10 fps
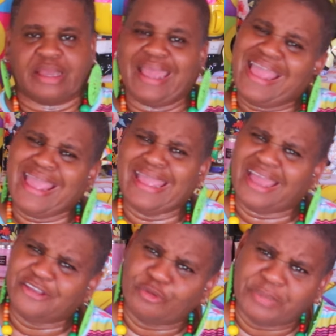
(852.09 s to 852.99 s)
Hey,
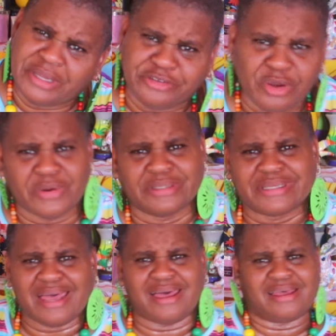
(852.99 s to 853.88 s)
how you been doing,
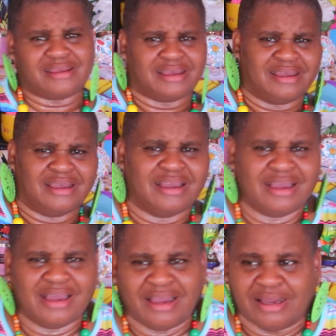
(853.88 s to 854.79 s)
girl?
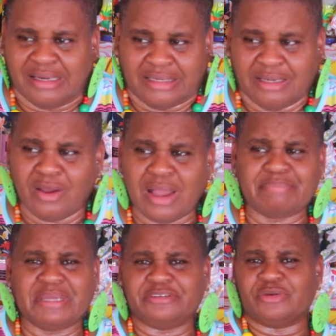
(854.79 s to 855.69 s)
Oh,
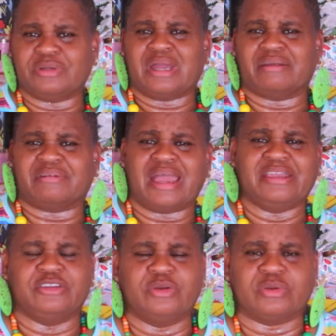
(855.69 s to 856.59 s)
I've been doing all
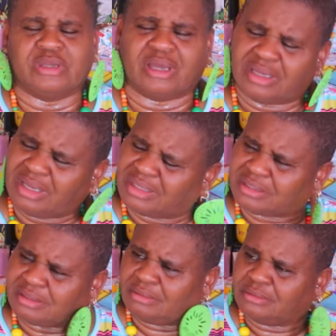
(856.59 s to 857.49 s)
right. You,
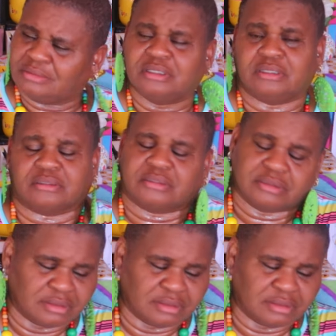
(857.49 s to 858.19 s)
look.